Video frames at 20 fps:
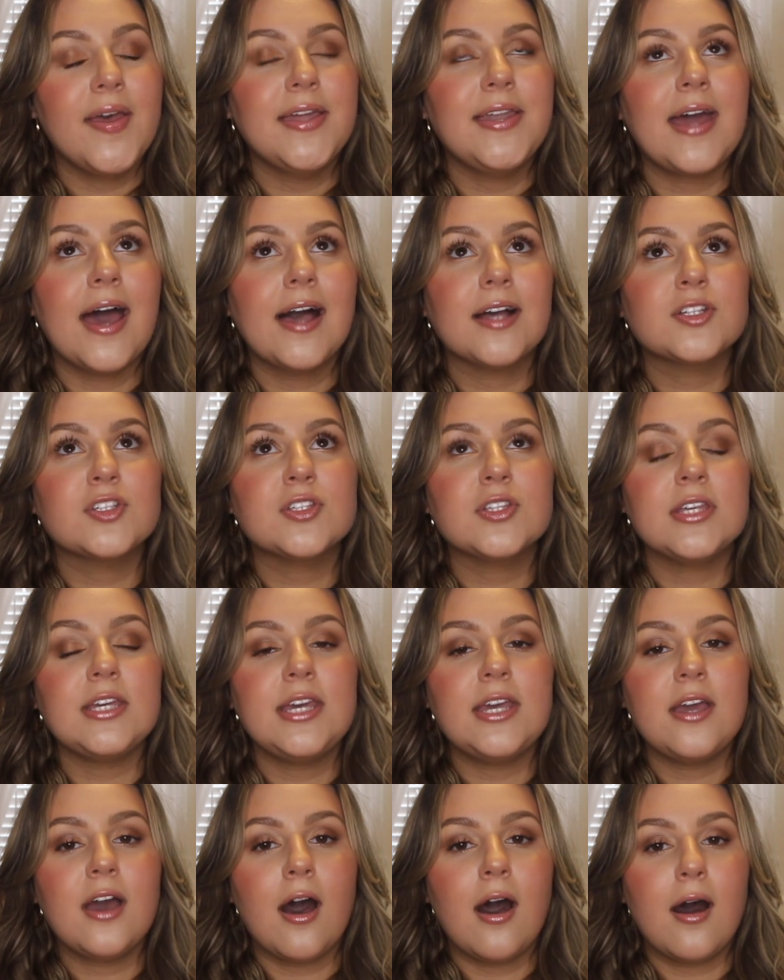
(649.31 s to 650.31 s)
And
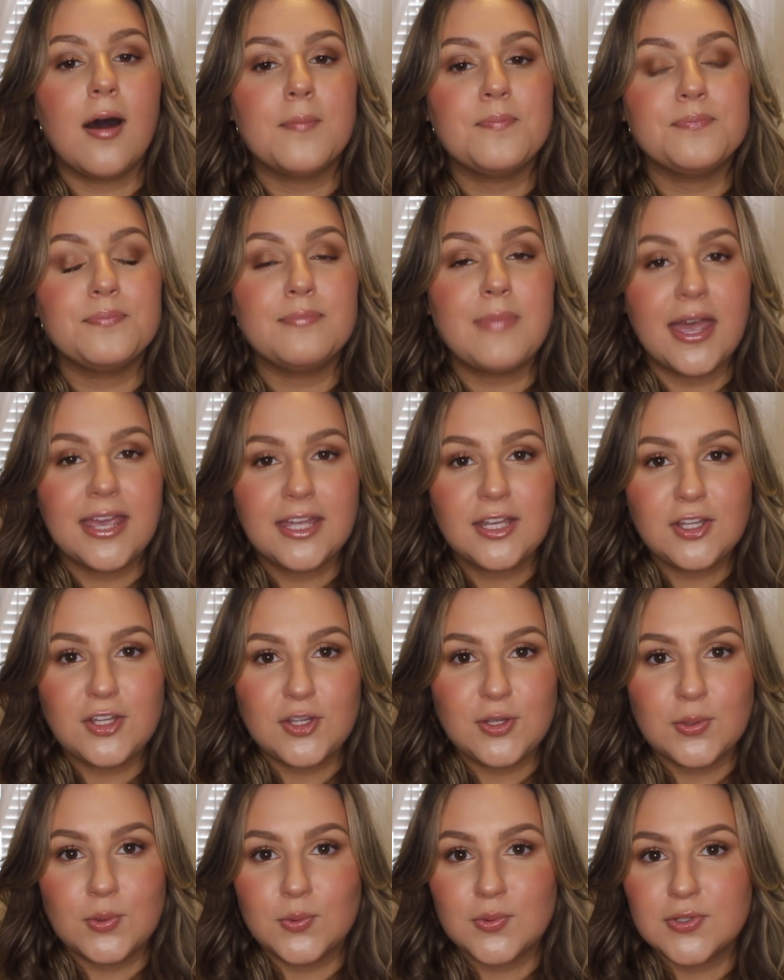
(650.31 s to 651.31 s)
actually, Meghan
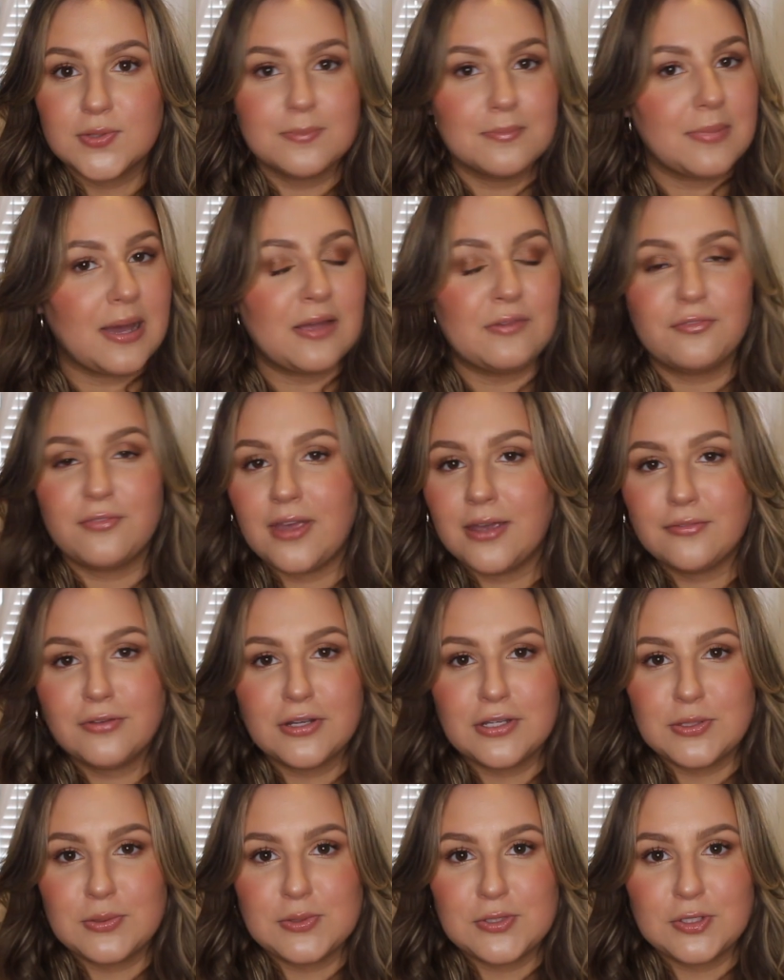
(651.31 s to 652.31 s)
Hughes, my
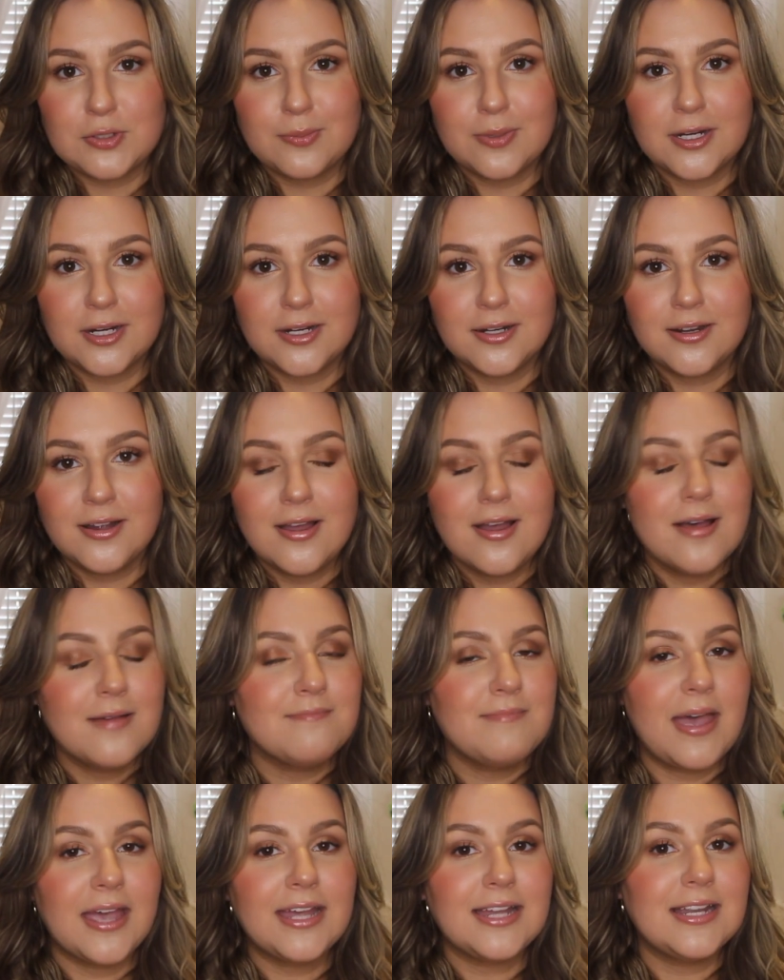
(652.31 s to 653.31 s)
favorite YouTuber,
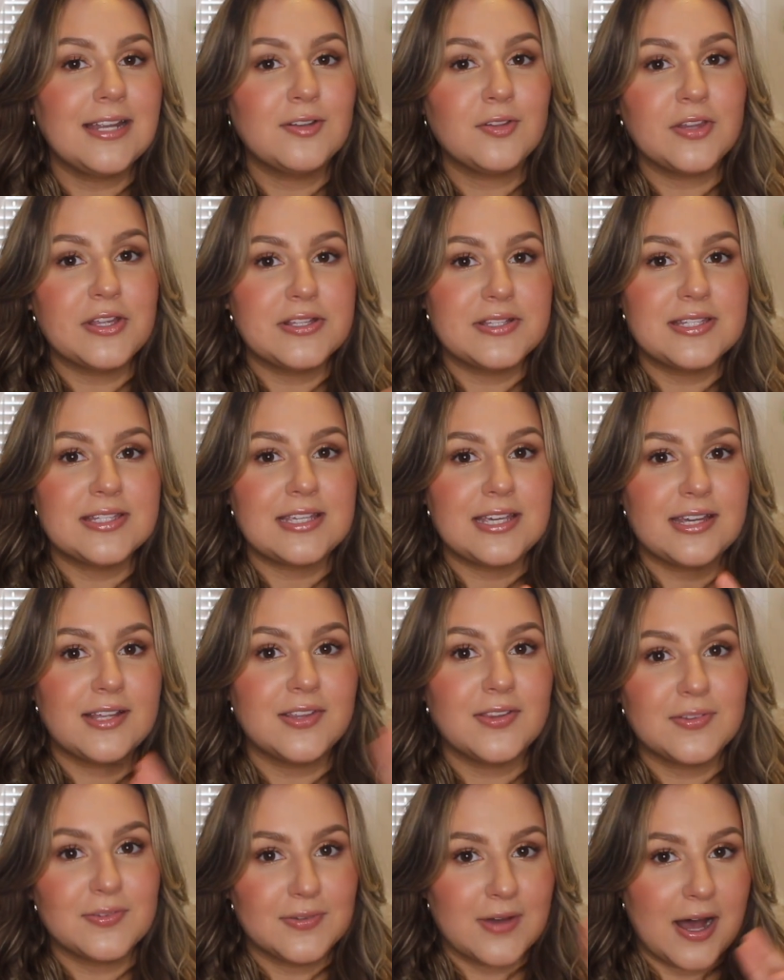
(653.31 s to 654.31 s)
Meghan and
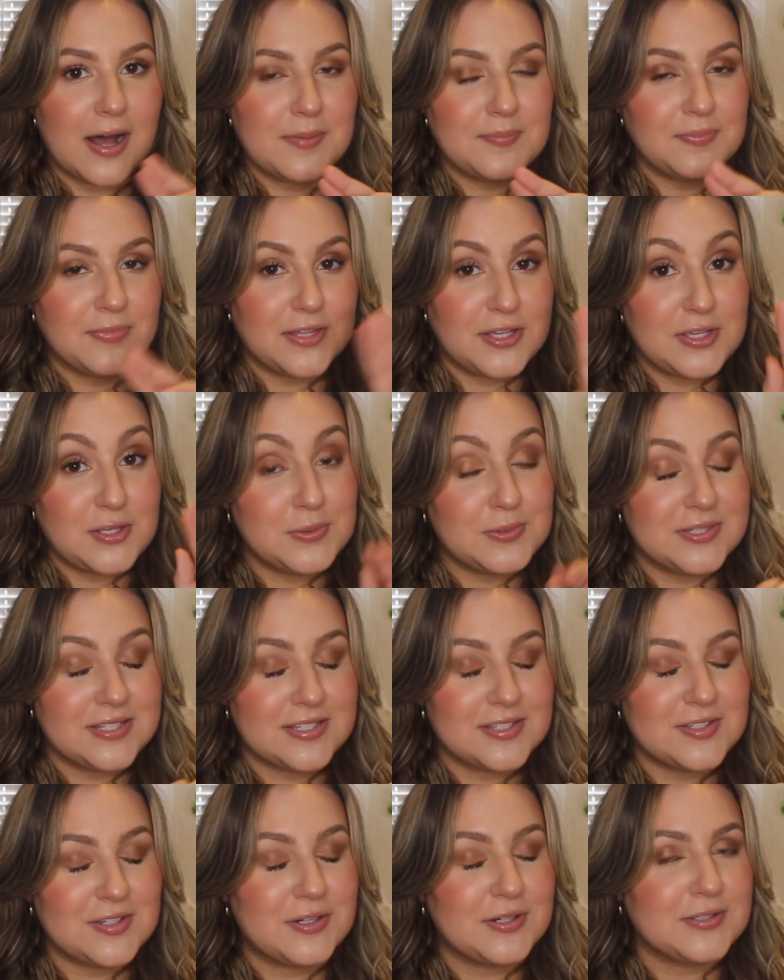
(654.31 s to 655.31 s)
Lindsay, the Hughes
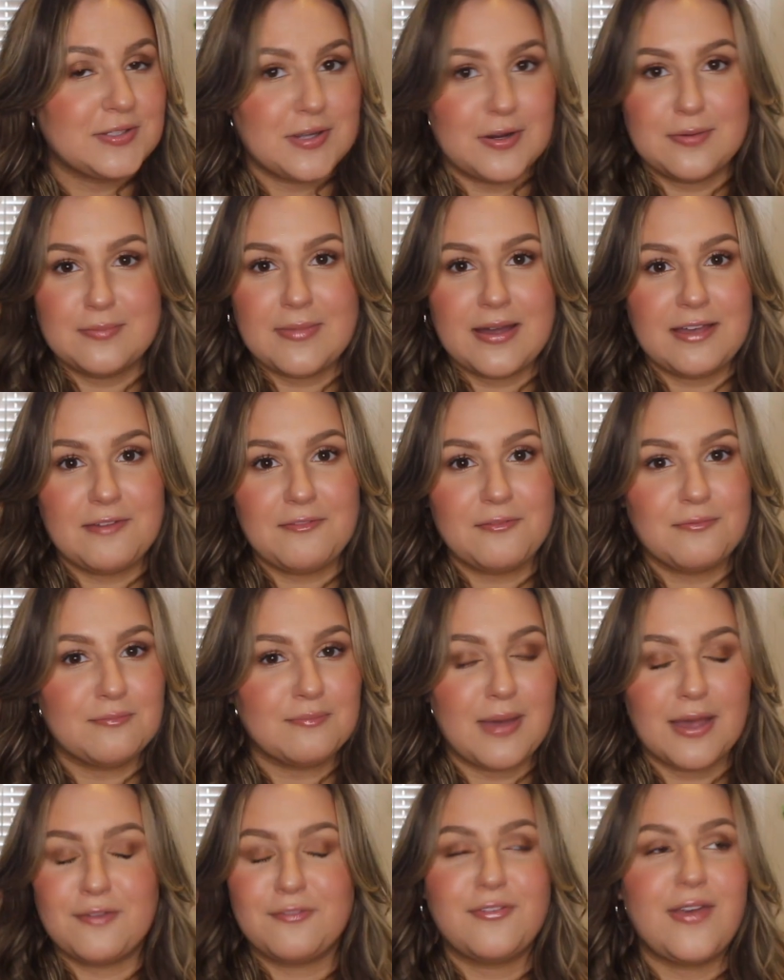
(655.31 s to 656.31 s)
sisters are
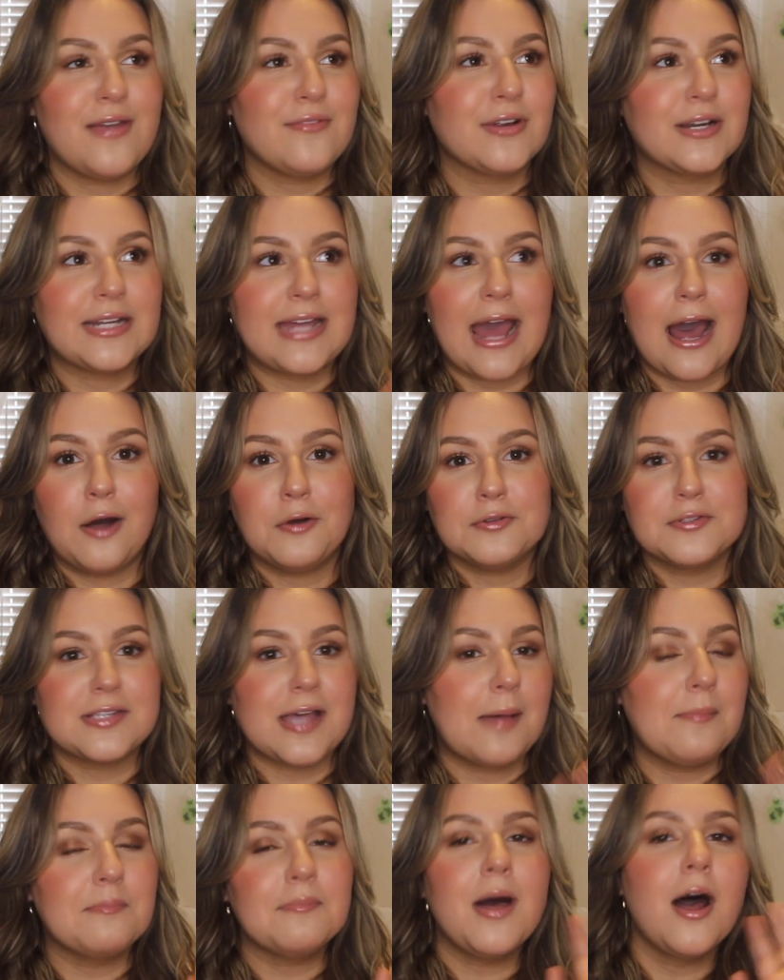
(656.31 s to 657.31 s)
my favorite gals.
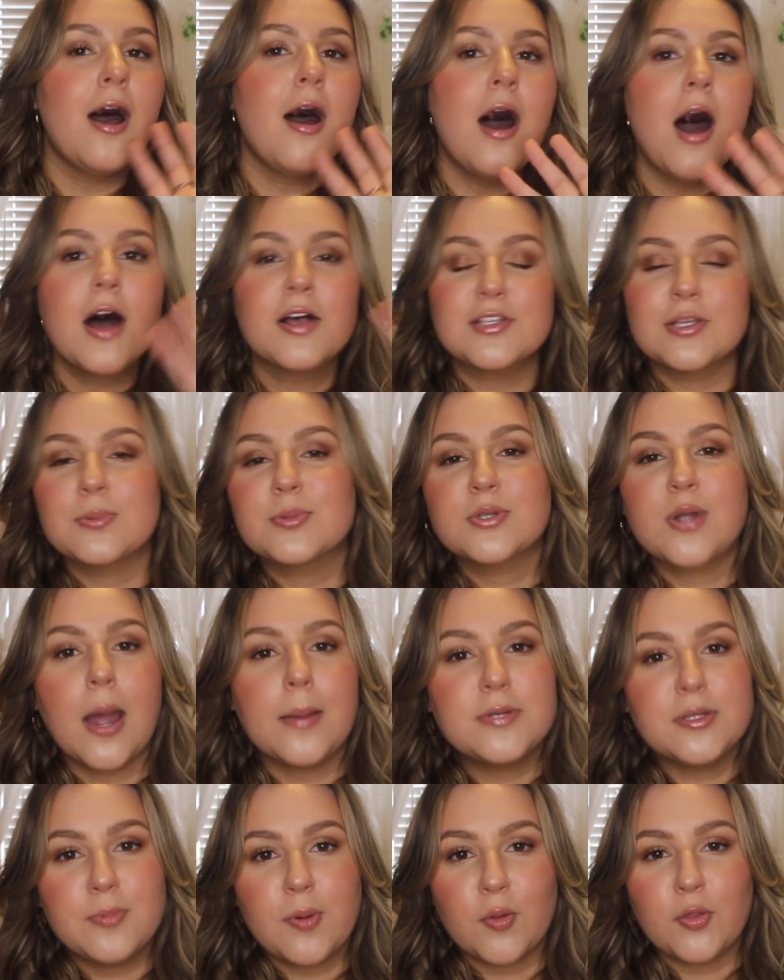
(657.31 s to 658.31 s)
I'm
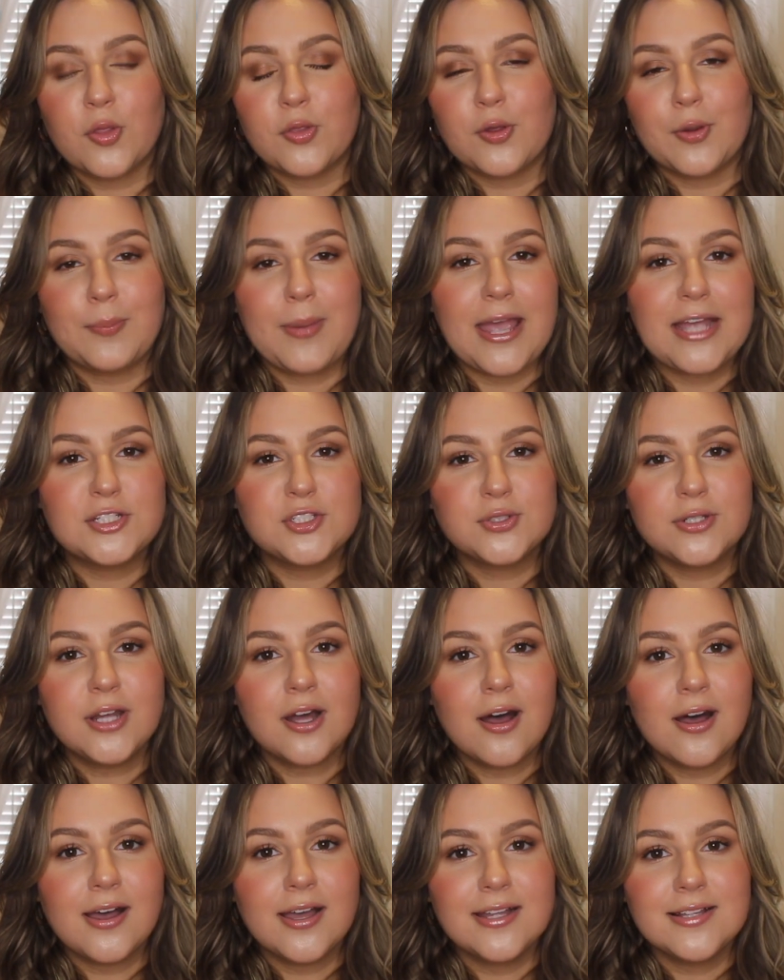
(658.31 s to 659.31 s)
subscribed to both of their
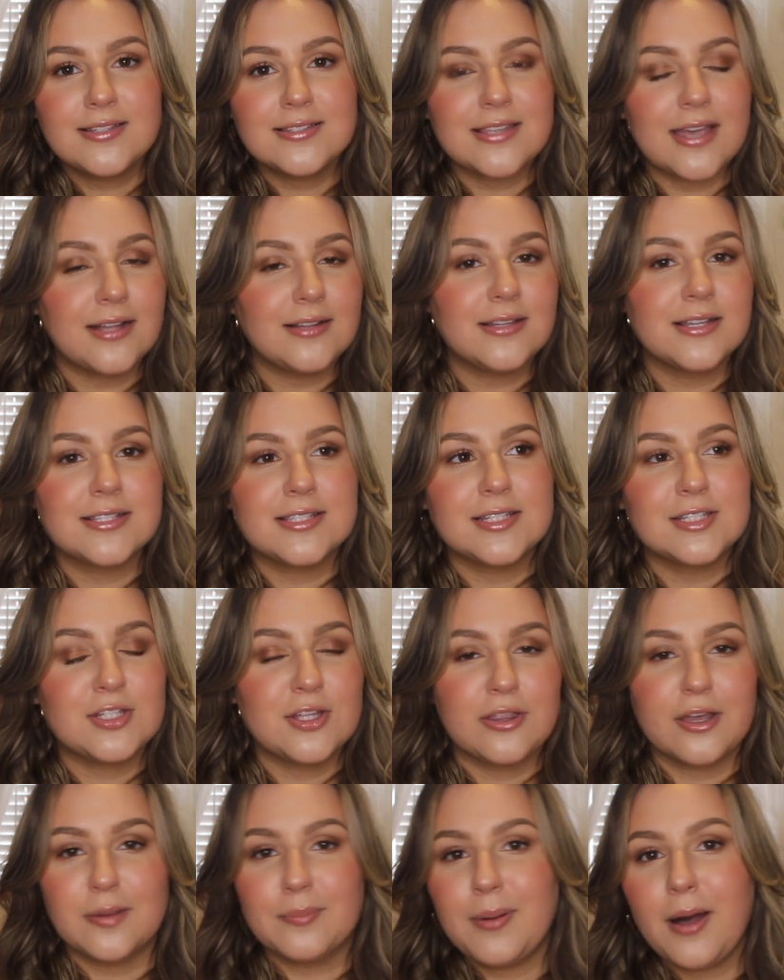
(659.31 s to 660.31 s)
Patreons. I listen to
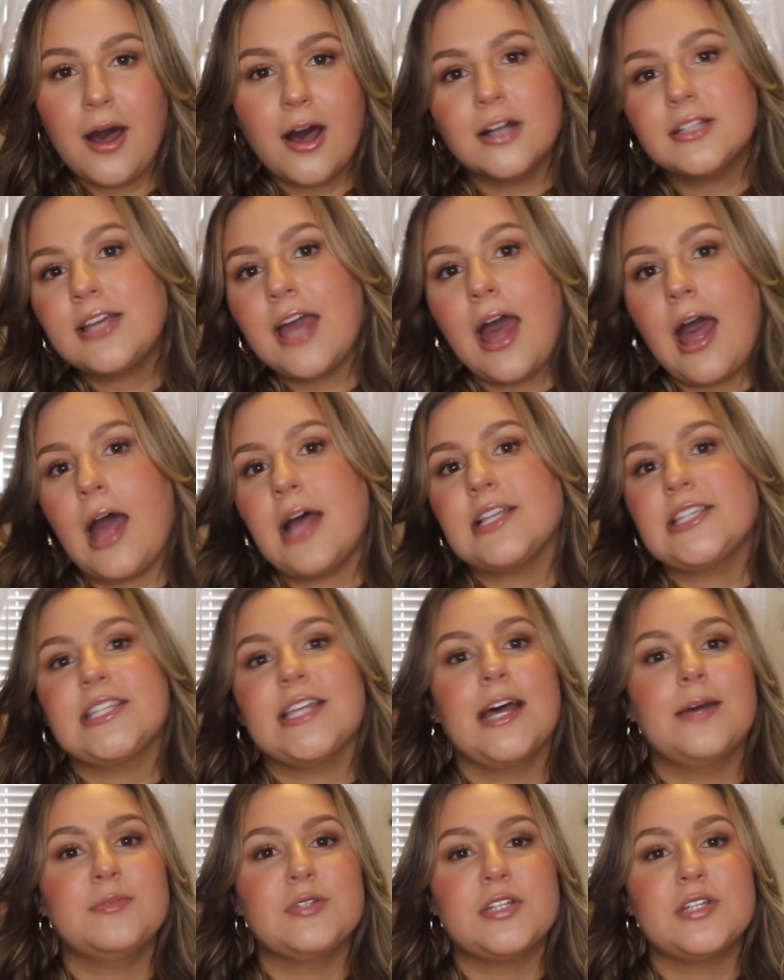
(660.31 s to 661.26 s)
their podcasts.